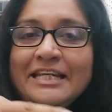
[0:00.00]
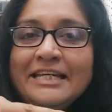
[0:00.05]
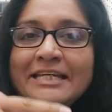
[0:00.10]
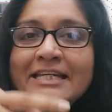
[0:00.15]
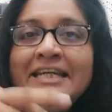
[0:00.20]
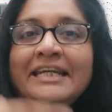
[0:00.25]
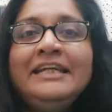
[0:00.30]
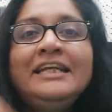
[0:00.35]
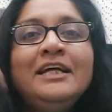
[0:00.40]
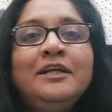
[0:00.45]

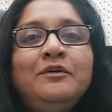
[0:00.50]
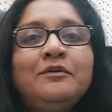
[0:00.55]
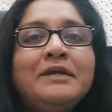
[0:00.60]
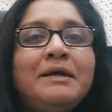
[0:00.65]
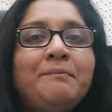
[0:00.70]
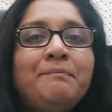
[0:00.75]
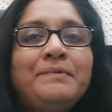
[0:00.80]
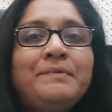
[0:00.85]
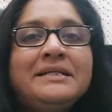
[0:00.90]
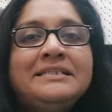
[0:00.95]
needed to
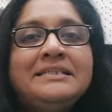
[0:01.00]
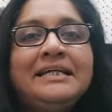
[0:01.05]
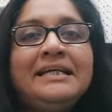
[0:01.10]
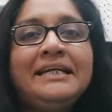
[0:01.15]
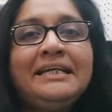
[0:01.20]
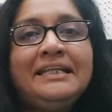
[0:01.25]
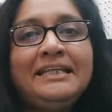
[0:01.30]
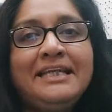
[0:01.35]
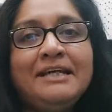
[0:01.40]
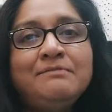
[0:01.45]

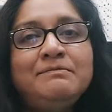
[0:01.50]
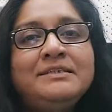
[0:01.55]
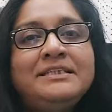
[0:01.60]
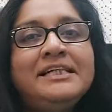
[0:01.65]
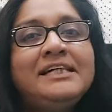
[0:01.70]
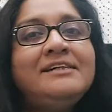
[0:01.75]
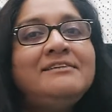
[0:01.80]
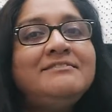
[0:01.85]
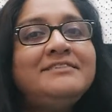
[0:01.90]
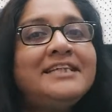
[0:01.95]
represent
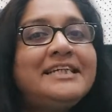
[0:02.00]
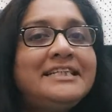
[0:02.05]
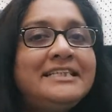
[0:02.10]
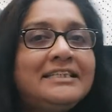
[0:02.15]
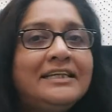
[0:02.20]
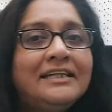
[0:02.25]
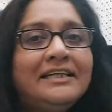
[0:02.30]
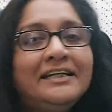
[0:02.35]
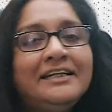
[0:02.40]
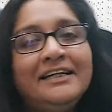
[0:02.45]
themselves
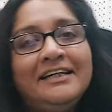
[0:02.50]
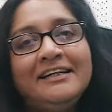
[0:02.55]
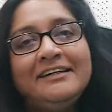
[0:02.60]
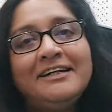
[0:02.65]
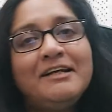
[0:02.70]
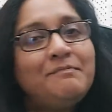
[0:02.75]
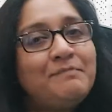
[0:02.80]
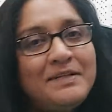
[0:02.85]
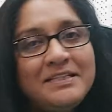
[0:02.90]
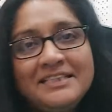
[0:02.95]
as
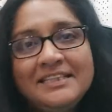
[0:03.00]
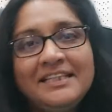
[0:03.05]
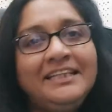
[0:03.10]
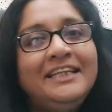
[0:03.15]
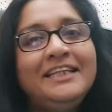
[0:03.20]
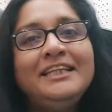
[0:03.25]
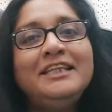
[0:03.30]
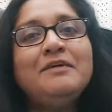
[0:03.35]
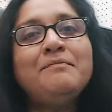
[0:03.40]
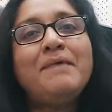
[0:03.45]

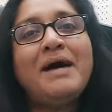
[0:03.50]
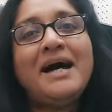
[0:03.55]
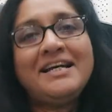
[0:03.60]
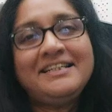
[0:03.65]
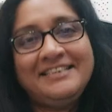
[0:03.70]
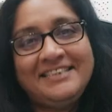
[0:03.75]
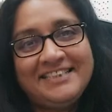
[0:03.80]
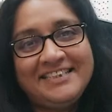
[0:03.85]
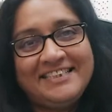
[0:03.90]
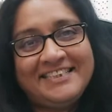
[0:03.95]
representing the
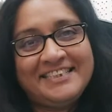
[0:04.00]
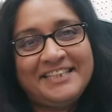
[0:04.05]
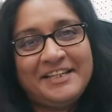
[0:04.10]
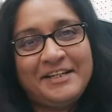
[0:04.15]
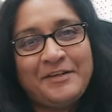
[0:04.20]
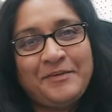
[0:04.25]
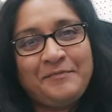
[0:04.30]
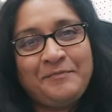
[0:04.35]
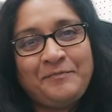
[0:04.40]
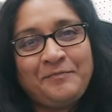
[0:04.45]
masses.
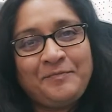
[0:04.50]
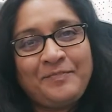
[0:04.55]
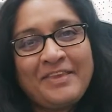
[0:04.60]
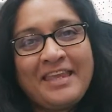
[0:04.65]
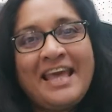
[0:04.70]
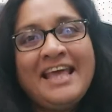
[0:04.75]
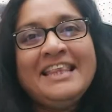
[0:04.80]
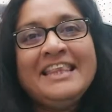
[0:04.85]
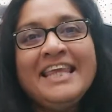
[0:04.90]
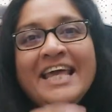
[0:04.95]

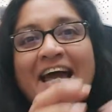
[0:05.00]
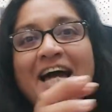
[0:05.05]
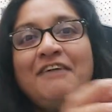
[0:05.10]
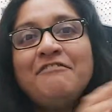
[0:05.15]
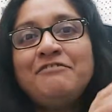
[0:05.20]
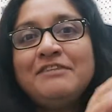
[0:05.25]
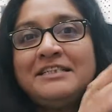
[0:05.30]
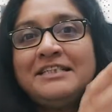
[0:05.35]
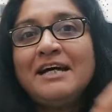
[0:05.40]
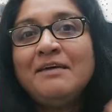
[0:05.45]
And
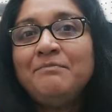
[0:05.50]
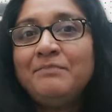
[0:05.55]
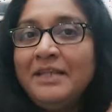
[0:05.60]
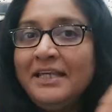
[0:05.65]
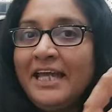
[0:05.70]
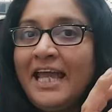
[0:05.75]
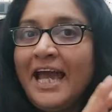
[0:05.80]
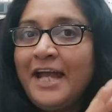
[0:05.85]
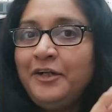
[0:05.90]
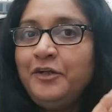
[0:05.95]
therefore
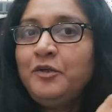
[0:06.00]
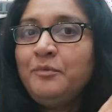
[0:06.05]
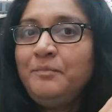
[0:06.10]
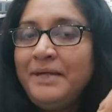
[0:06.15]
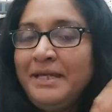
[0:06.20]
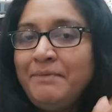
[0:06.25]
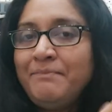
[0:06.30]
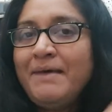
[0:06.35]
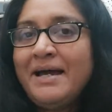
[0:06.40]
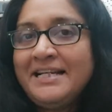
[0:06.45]
something had to
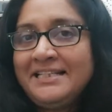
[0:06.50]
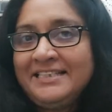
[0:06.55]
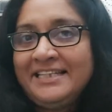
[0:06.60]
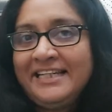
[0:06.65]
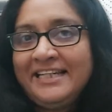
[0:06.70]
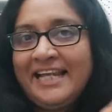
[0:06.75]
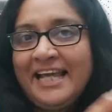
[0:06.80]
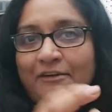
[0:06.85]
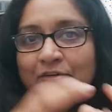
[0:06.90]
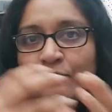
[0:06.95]
be
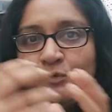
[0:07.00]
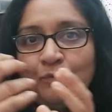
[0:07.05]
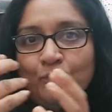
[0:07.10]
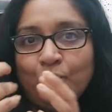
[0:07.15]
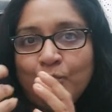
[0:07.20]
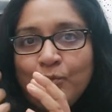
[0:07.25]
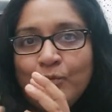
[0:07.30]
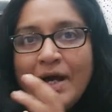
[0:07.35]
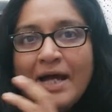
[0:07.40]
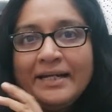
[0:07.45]
imagined, like
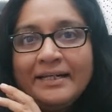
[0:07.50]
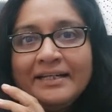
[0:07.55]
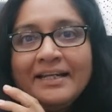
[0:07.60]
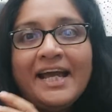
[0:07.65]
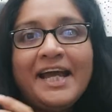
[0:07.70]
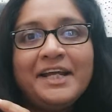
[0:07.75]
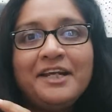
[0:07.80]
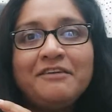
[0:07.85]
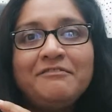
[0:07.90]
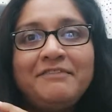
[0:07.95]
what
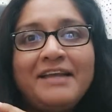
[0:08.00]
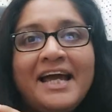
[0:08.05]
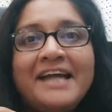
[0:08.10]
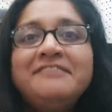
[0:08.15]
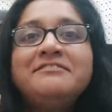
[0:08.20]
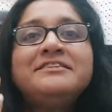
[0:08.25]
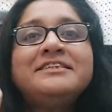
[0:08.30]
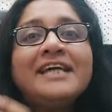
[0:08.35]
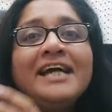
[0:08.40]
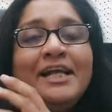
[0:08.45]
kind of
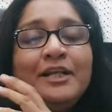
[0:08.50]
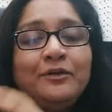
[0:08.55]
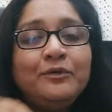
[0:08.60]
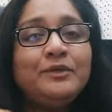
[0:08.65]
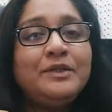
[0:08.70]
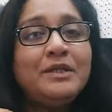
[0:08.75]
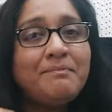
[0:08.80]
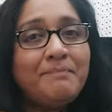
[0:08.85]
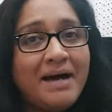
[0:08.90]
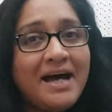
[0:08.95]
lifestyle
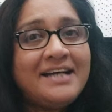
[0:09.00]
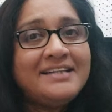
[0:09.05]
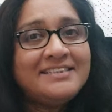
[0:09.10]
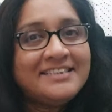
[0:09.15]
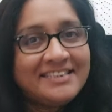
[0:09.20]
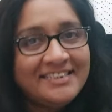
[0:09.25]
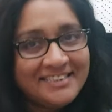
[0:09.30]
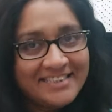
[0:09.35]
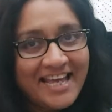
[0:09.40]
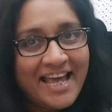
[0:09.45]
do the
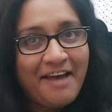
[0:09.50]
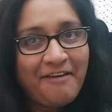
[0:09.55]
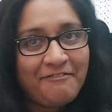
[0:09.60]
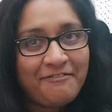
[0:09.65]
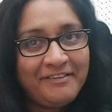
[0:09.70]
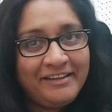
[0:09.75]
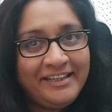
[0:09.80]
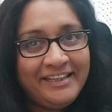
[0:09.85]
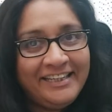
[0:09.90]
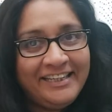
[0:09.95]
masses have?
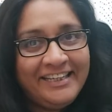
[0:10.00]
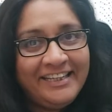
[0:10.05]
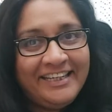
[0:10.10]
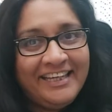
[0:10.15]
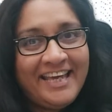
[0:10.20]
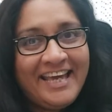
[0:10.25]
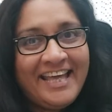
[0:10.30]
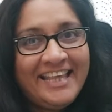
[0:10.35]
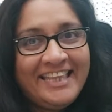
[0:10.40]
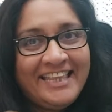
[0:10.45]

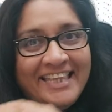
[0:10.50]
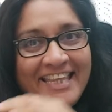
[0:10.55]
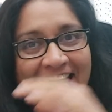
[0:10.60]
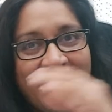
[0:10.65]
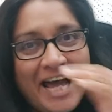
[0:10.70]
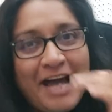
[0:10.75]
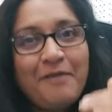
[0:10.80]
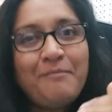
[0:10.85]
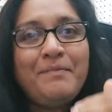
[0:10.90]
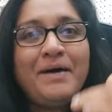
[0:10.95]
And
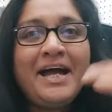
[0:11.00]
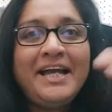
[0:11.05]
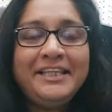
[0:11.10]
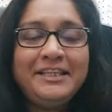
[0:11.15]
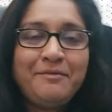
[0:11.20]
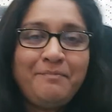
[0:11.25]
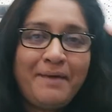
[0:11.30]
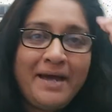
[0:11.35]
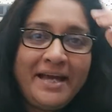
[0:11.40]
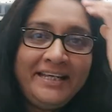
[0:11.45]
thereby
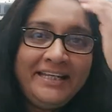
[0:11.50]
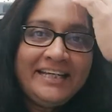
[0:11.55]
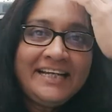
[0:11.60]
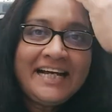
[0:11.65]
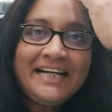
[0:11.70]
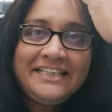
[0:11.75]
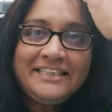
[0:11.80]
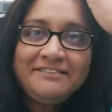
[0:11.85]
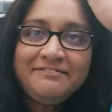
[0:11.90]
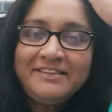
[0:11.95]
the paddy
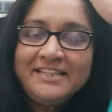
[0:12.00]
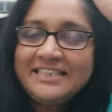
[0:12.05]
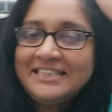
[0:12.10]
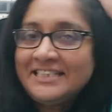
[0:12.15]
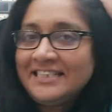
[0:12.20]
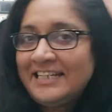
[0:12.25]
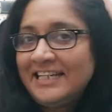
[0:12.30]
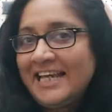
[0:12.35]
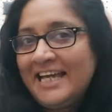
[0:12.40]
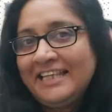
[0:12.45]

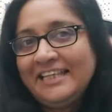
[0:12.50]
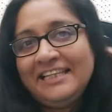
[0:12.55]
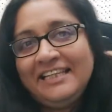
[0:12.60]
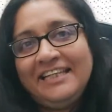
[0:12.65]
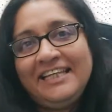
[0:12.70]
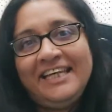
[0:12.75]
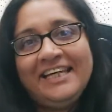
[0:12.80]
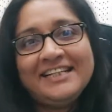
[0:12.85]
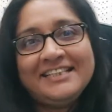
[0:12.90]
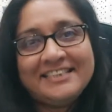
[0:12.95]
cultivation and the
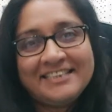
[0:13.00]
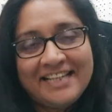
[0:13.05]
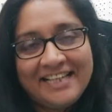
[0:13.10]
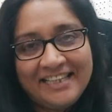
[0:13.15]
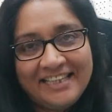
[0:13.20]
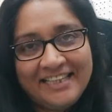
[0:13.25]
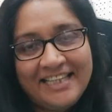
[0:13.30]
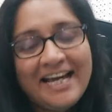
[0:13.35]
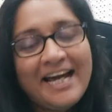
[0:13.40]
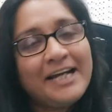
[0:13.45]
lakes
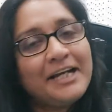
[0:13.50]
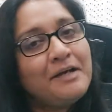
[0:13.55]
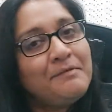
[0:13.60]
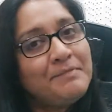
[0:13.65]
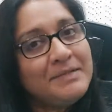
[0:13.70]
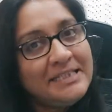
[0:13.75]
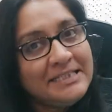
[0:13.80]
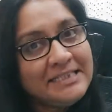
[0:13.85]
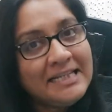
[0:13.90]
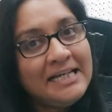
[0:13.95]
and the
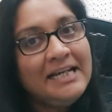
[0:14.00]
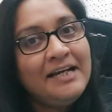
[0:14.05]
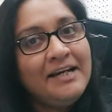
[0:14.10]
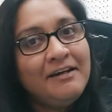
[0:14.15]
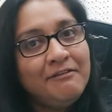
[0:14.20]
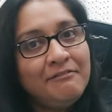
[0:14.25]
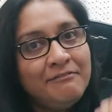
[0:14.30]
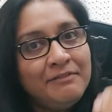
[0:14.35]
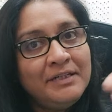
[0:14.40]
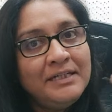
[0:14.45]
dagabas
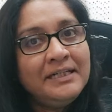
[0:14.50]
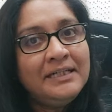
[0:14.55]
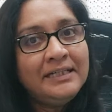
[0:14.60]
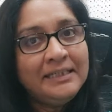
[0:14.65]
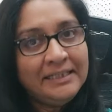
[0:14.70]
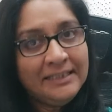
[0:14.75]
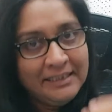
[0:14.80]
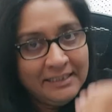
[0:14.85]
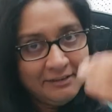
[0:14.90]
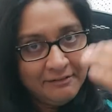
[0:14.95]
were